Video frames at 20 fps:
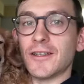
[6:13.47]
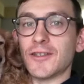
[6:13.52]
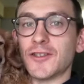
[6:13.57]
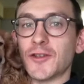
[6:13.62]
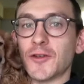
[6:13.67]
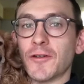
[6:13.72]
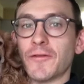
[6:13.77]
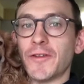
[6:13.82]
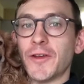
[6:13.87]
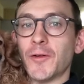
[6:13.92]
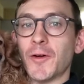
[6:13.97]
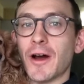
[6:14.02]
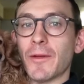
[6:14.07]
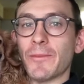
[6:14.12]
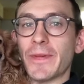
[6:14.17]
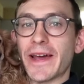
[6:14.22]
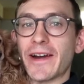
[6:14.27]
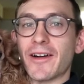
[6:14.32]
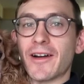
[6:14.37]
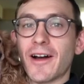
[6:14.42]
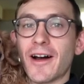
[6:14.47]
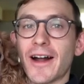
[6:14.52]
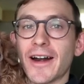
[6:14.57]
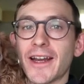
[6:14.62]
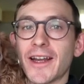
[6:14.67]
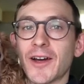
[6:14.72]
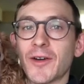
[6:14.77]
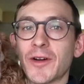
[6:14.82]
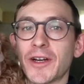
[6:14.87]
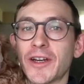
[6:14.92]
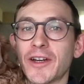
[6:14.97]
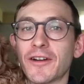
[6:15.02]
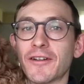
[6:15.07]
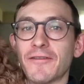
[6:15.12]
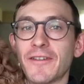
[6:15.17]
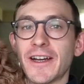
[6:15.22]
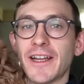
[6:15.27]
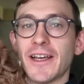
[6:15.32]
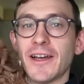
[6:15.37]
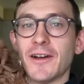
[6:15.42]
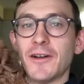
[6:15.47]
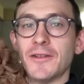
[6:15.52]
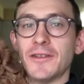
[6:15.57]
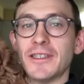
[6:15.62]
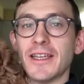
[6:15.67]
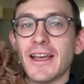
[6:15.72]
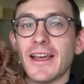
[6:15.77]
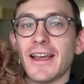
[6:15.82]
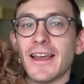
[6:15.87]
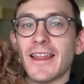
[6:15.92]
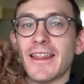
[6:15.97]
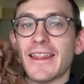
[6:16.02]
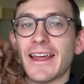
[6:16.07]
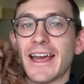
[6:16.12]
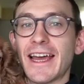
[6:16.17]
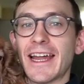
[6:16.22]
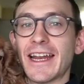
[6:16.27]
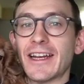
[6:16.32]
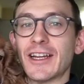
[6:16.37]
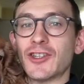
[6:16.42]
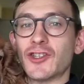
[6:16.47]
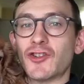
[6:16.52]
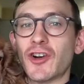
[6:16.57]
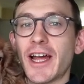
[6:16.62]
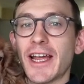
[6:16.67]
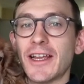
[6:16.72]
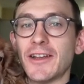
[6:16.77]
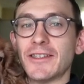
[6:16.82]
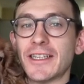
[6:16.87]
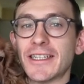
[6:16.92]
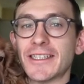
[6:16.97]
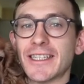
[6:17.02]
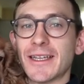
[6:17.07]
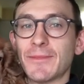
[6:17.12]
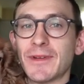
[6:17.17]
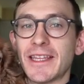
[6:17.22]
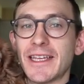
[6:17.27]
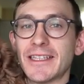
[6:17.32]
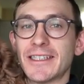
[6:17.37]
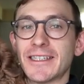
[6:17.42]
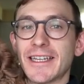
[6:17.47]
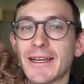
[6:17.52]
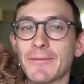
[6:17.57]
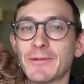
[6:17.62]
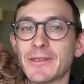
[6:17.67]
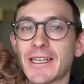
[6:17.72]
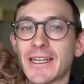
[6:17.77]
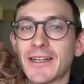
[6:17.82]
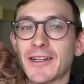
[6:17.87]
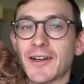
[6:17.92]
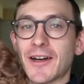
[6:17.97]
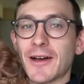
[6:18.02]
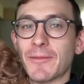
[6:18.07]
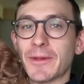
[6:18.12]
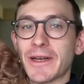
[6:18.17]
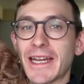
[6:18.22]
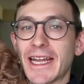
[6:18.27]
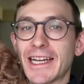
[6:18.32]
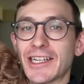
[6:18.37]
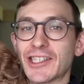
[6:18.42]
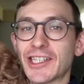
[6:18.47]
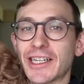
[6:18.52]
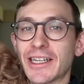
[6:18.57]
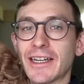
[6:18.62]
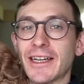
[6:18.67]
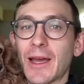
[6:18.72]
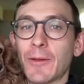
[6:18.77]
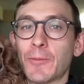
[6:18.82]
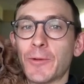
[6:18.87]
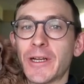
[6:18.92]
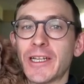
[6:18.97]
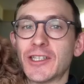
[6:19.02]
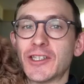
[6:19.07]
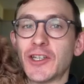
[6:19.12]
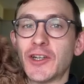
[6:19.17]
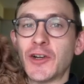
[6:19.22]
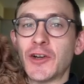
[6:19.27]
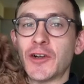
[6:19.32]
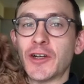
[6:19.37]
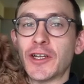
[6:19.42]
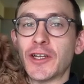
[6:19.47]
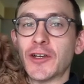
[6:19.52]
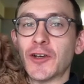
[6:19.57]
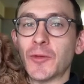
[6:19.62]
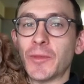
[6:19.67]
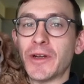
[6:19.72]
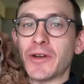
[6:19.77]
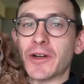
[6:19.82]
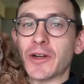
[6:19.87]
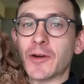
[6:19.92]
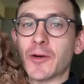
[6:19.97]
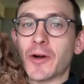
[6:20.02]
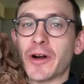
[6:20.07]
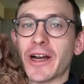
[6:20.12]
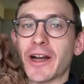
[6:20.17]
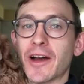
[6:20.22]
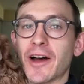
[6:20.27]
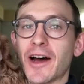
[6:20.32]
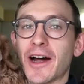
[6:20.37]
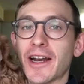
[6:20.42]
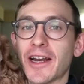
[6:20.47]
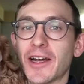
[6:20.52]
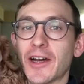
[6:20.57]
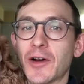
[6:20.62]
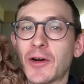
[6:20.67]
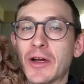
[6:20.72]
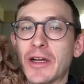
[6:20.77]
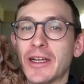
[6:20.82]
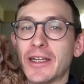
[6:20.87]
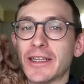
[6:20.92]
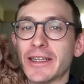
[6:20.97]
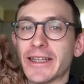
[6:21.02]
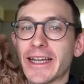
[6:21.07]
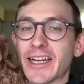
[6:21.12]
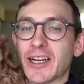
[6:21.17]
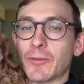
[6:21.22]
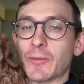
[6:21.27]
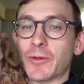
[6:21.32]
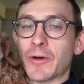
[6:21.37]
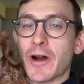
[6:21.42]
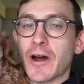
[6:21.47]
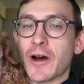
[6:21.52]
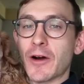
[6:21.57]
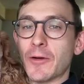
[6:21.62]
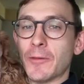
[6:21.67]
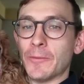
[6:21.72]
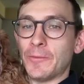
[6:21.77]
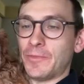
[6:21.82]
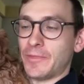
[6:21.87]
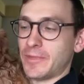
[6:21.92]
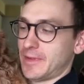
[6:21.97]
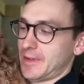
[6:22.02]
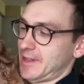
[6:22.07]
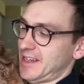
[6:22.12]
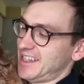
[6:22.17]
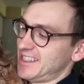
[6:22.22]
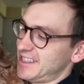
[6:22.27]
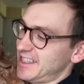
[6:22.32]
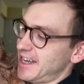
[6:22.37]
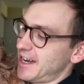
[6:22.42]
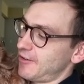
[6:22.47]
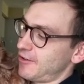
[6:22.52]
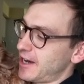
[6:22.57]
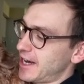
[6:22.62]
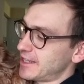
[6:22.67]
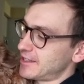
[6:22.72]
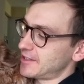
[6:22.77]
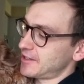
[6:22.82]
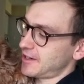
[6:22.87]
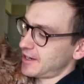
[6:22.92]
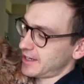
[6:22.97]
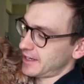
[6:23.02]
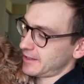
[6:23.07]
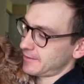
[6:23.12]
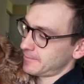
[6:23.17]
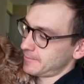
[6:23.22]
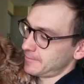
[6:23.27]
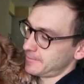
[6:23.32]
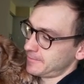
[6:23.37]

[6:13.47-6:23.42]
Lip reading: So if you want better audio in your videos, then try using some of these tips in combination, and pretty soon you'll be recording audio like a pro. Isn't that right, Sonia?